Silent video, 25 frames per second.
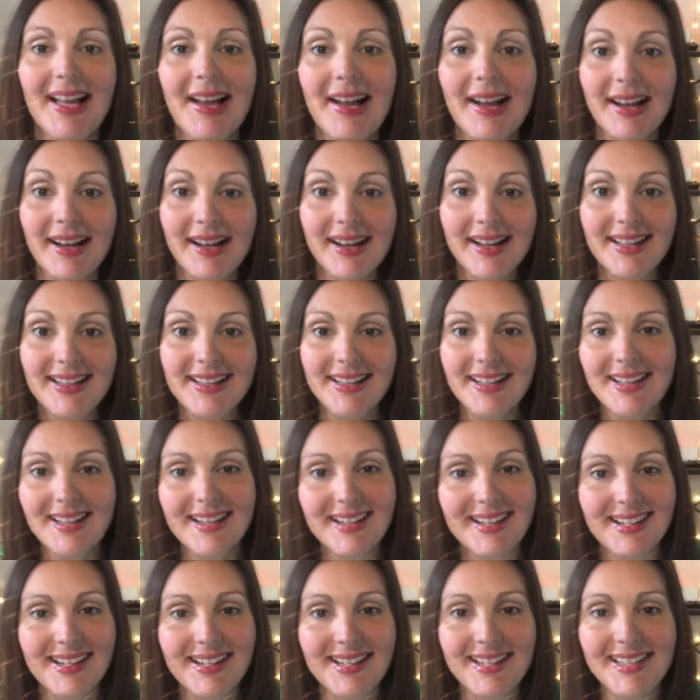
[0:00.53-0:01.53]
Hi
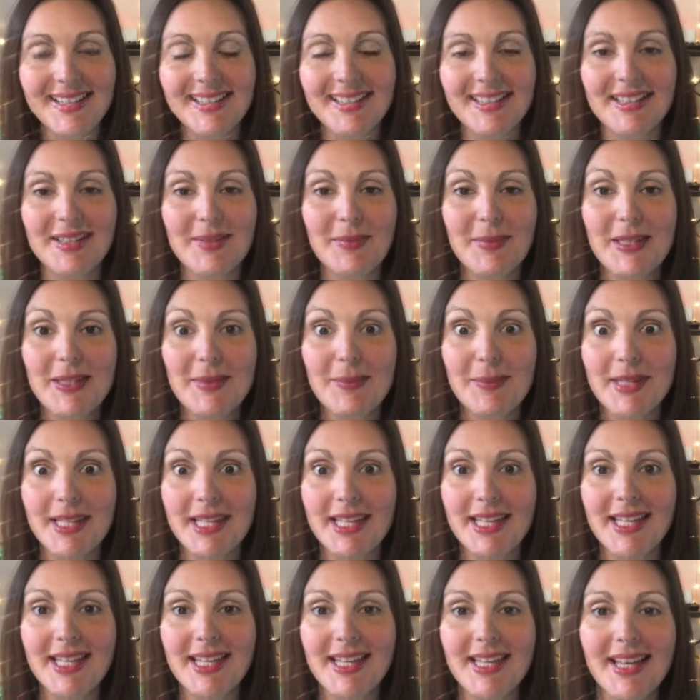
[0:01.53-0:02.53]
guys, it's Miss
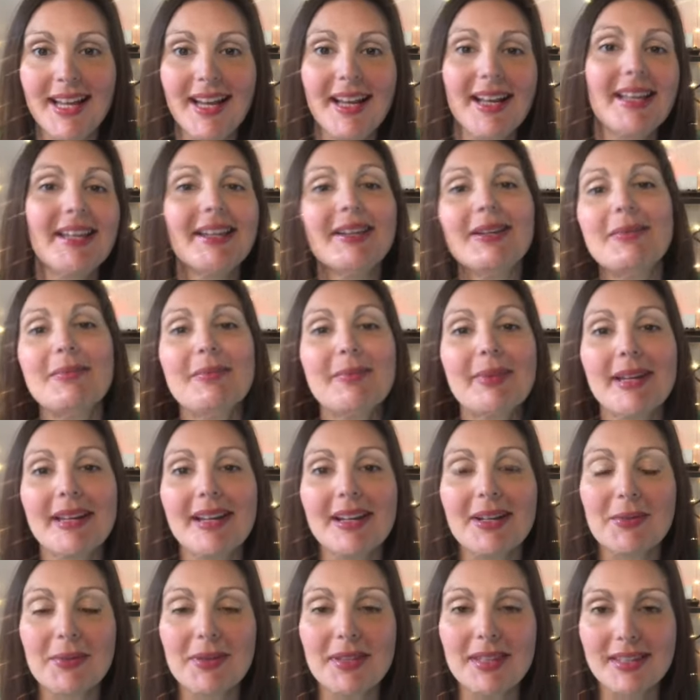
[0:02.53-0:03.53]
B. I am
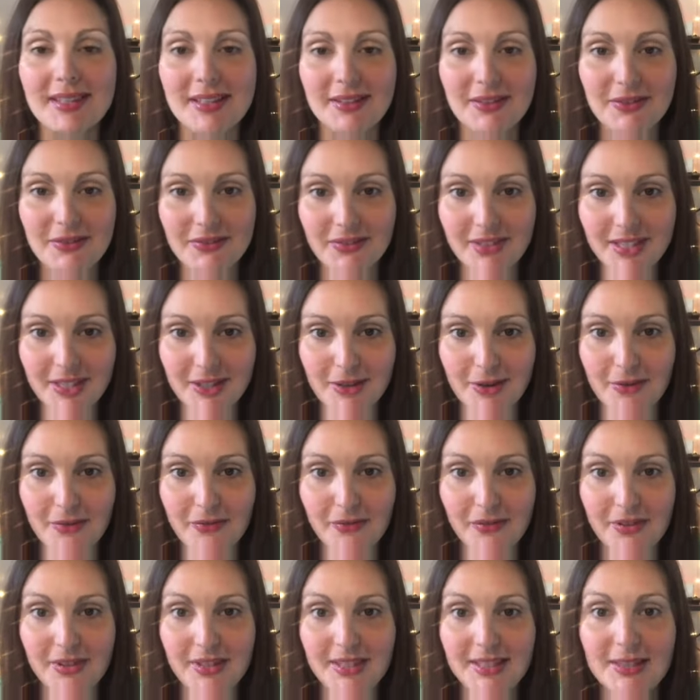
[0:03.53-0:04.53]
back with another video
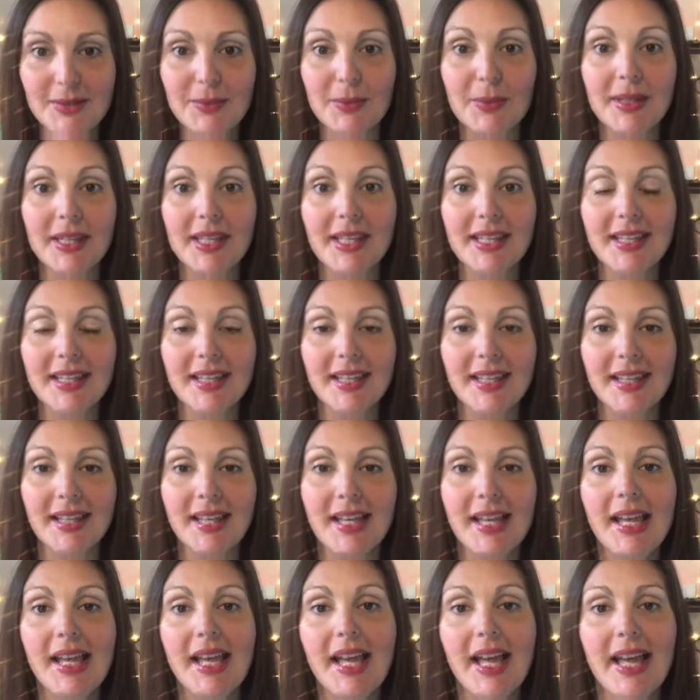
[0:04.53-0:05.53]
for this week.
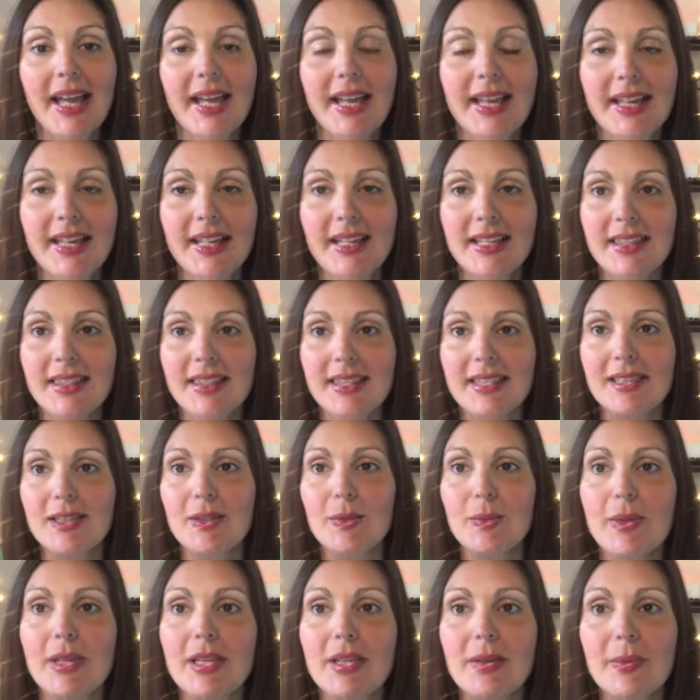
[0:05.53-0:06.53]
And this
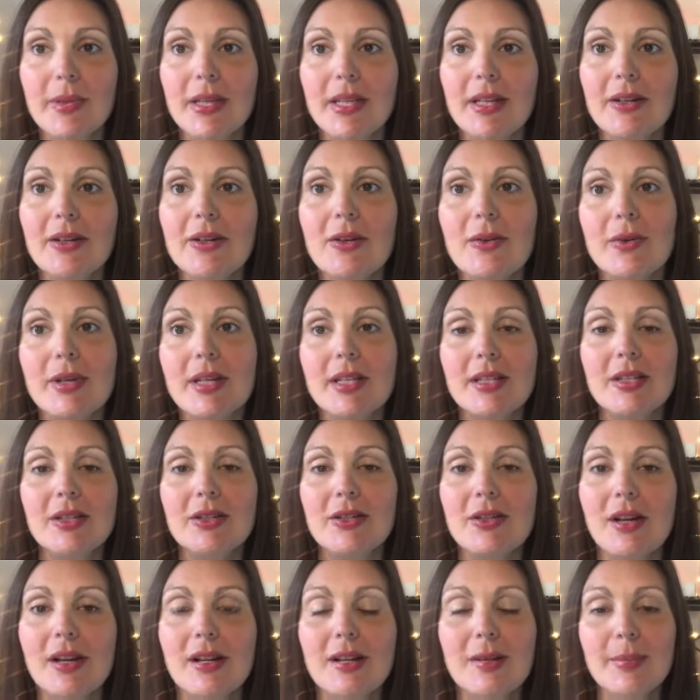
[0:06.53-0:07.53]
week we are going to
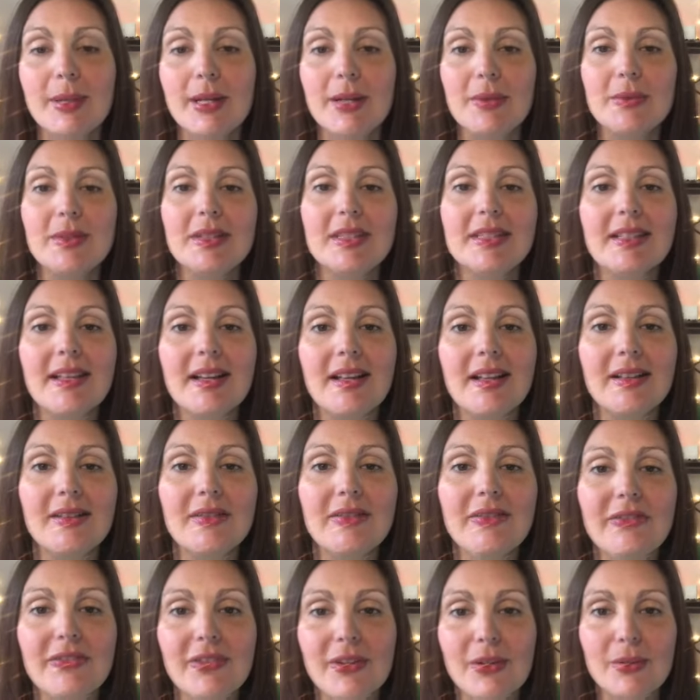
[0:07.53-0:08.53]
talk about cell
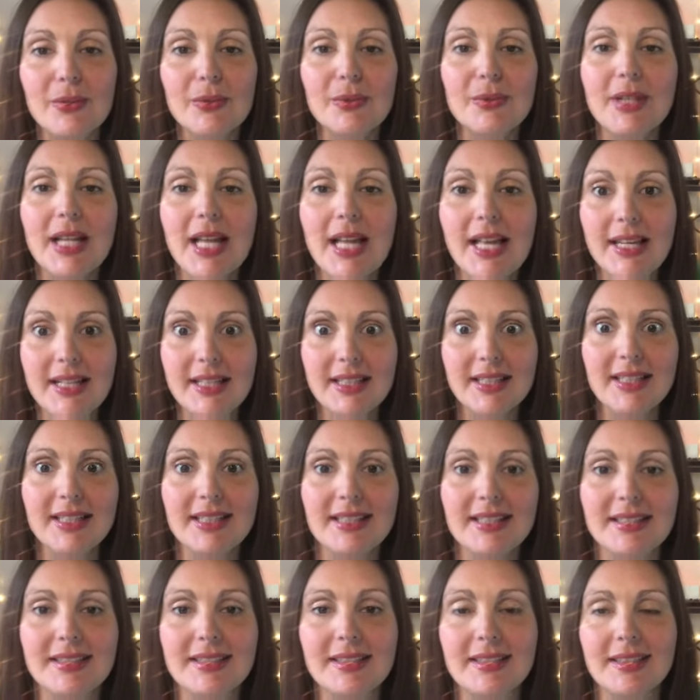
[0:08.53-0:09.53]
phone
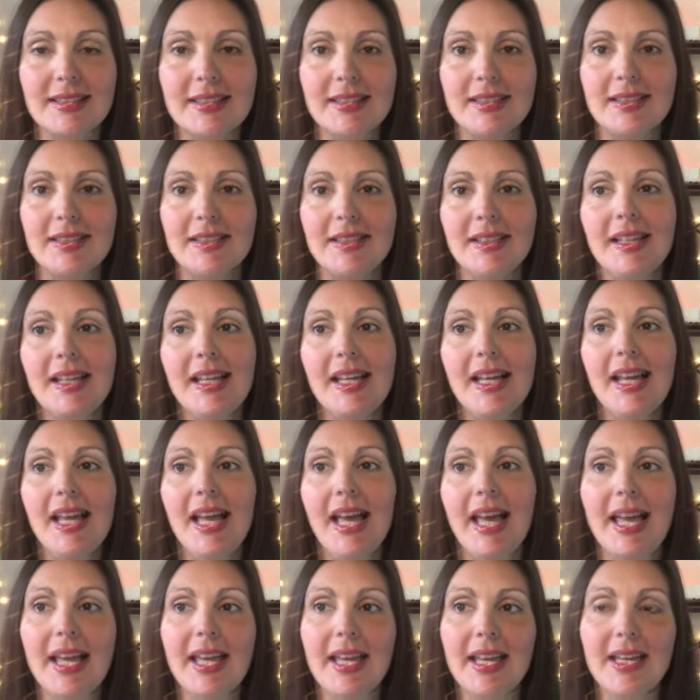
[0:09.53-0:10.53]
etiquette
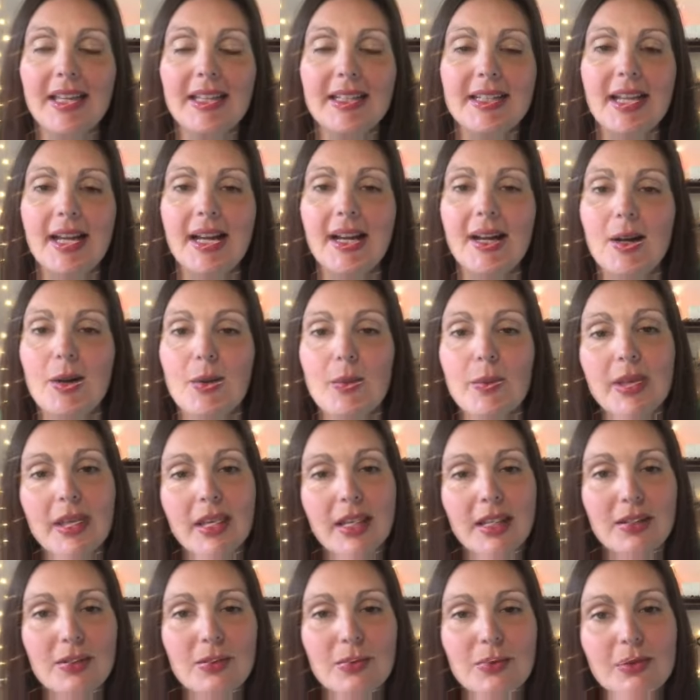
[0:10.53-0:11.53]
and how we
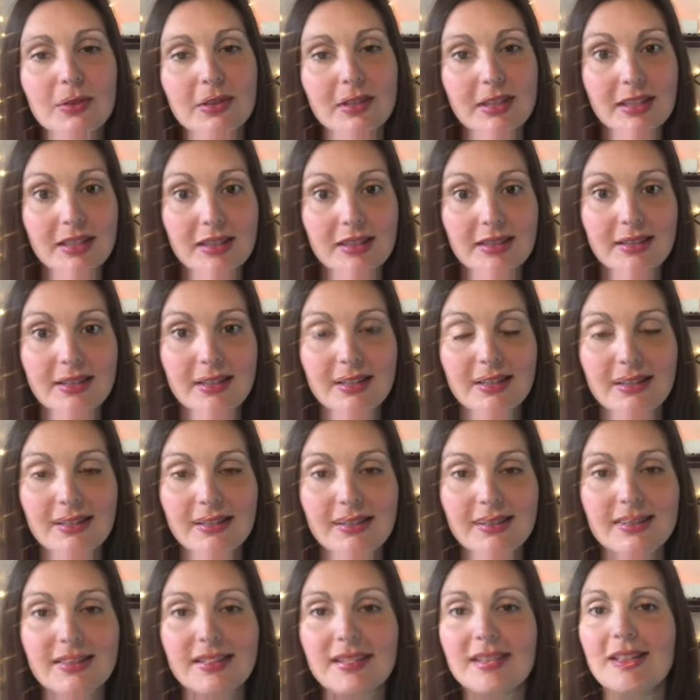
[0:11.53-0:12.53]
can use these
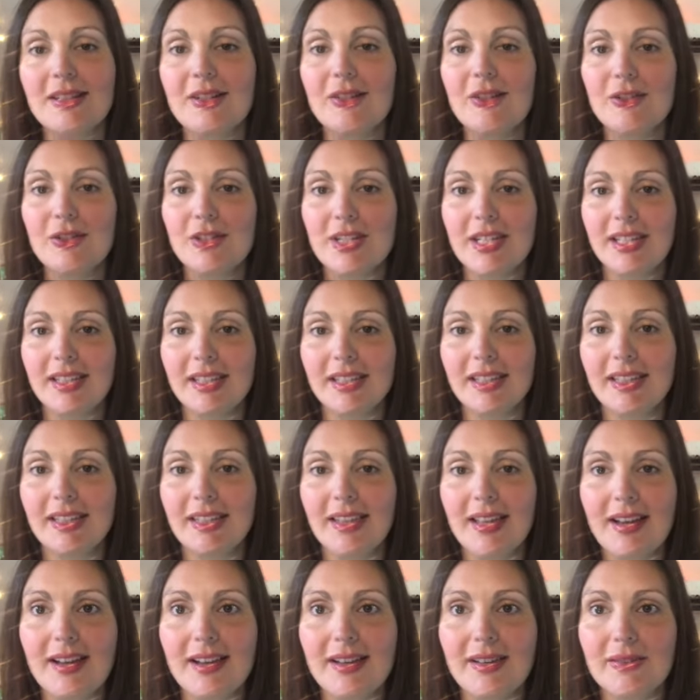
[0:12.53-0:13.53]
skills in our daily
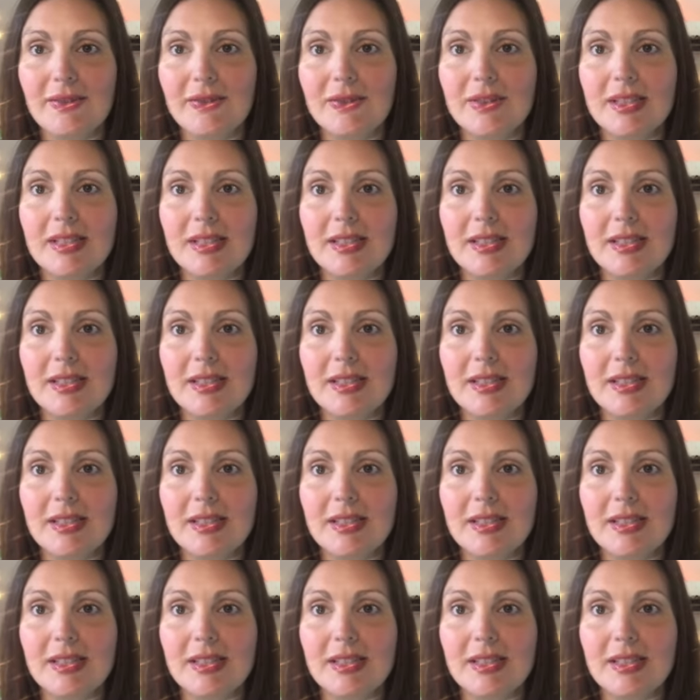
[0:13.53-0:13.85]
lives.